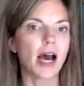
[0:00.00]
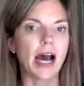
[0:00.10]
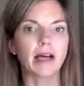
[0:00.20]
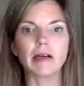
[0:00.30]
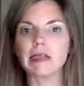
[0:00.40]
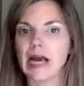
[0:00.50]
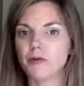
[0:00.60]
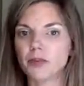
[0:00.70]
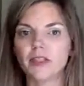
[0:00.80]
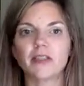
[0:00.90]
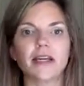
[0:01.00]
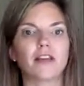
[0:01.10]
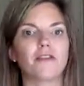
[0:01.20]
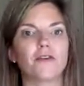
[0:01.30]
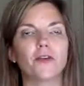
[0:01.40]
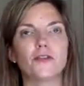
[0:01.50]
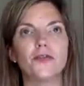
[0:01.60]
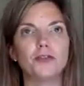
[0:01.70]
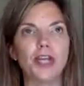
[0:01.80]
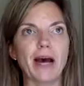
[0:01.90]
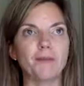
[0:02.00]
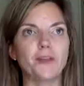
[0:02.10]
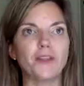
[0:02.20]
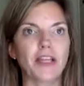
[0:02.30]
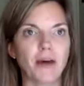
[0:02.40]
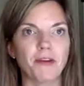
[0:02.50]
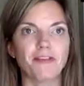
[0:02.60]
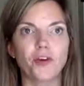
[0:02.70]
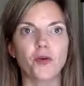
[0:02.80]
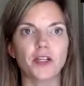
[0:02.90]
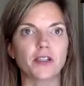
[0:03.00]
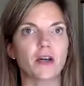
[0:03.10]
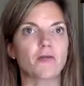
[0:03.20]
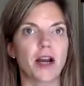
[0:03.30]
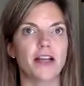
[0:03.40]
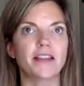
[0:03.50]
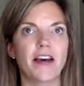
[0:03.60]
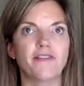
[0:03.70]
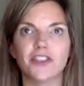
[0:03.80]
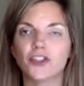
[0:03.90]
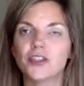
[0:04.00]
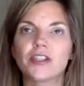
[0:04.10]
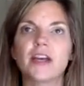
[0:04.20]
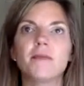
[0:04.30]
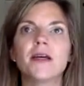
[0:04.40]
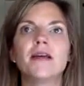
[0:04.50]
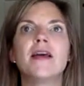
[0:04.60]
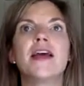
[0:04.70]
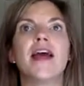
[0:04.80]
I really liked the first few chapters. It got me focused on writing that vision statement.